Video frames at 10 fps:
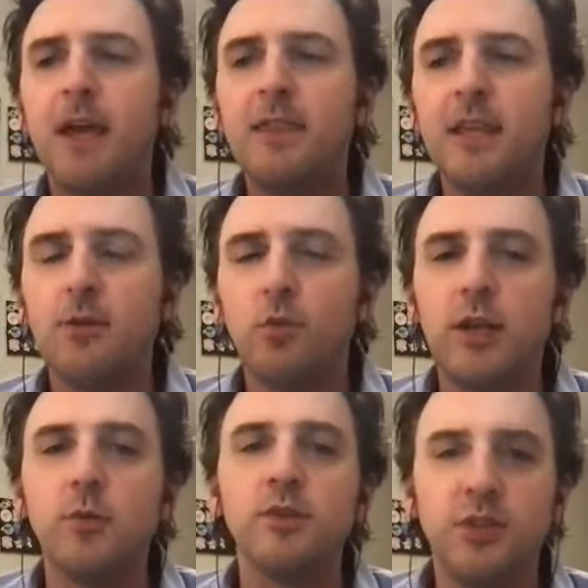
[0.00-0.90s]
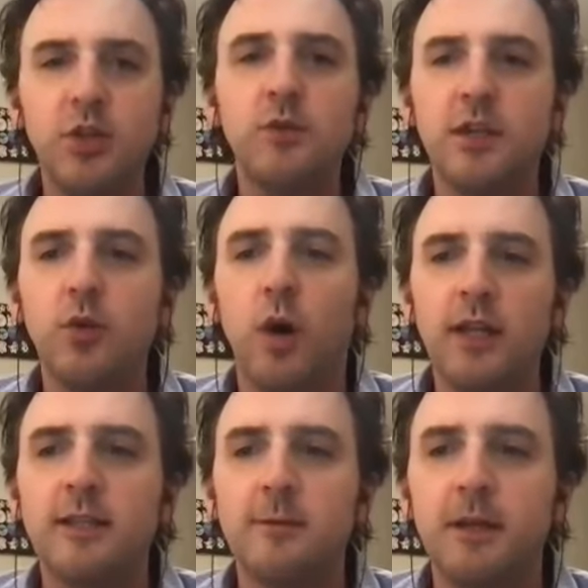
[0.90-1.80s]
and then when it was used, he
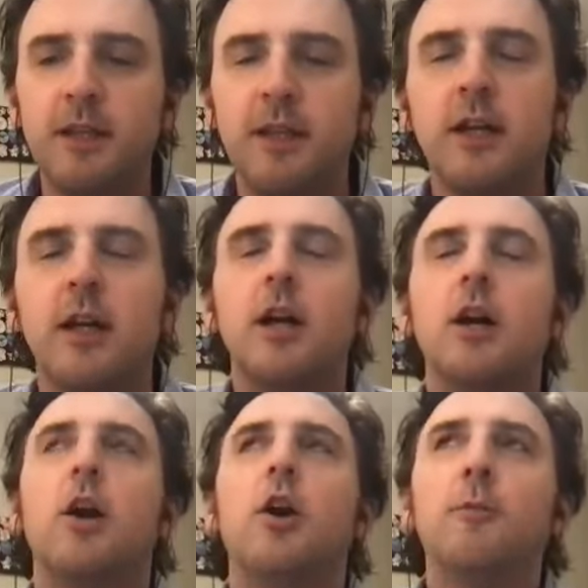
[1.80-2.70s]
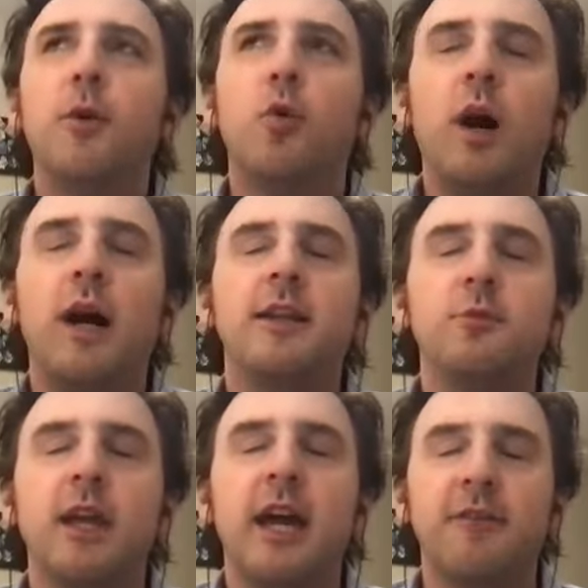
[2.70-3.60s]
wanted to be the, oh, but why
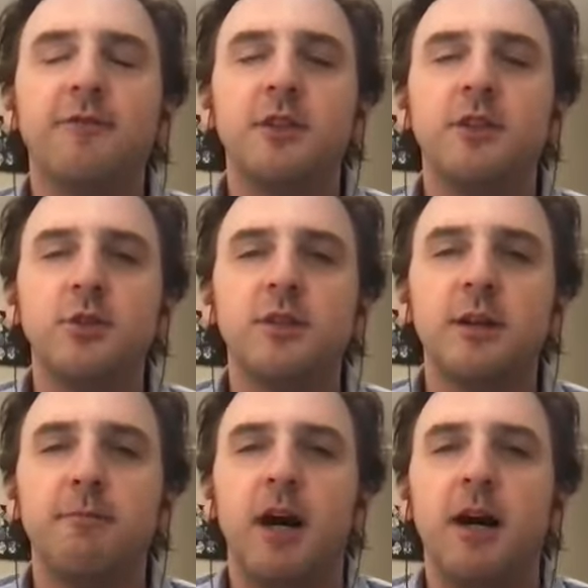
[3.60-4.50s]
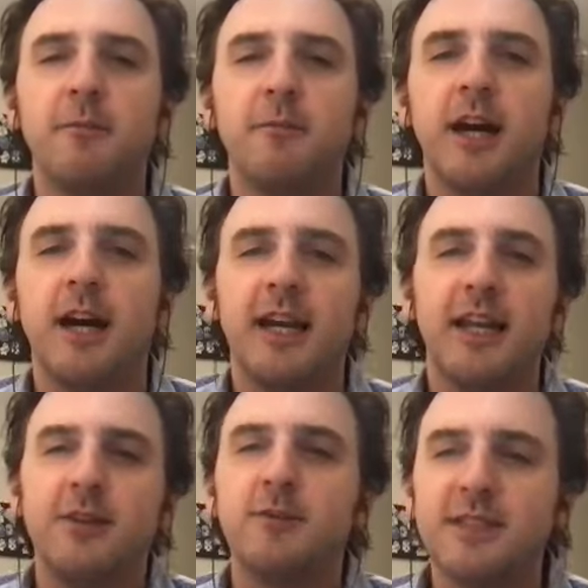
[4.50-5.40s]
did we have to use the bomb guy?
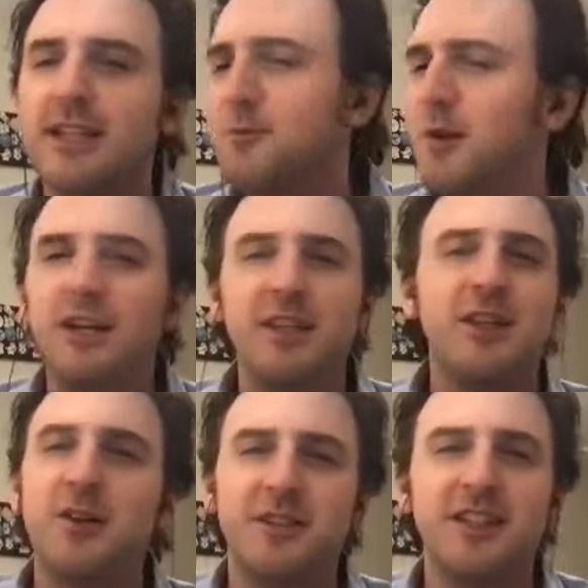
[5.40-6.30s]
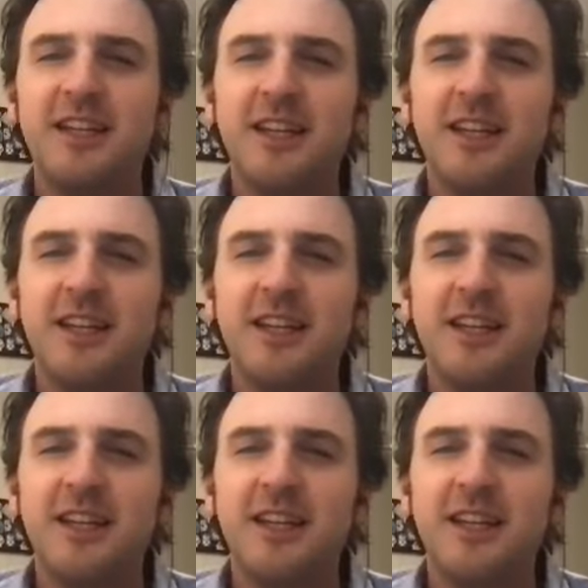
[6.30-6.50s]
And it was like, well, you know. Right.